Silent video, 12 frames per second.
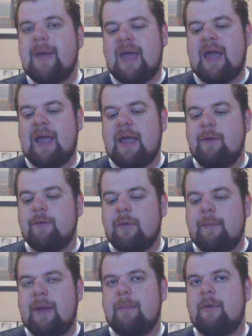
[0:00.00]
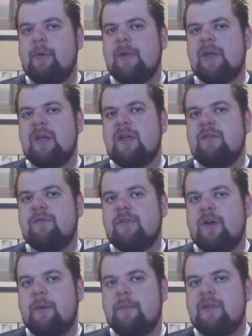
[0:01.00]
may remember me
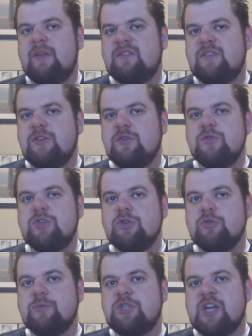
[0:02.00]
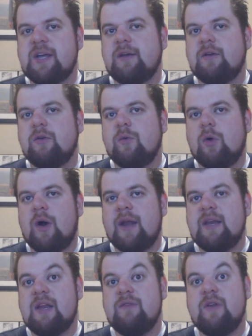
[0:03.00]
from this YouTube channel where
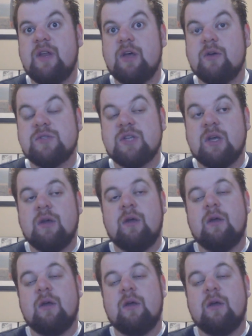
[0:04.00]
I did videos.